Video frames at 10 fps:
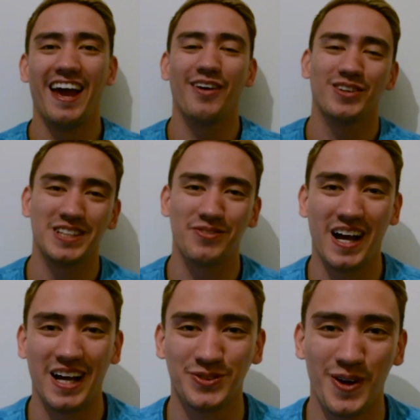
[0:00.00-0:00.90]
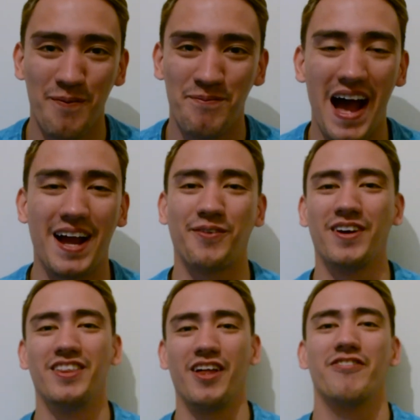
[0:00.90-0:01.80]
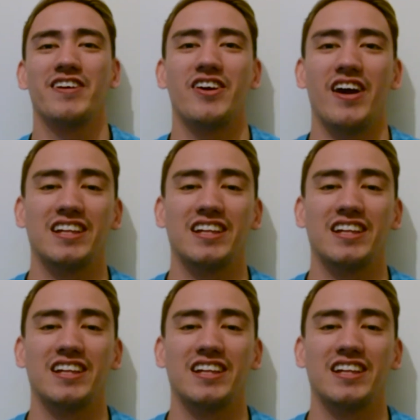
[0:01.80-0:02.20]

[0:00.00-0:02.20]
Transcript: Hey, what's up guys? We are back with another video,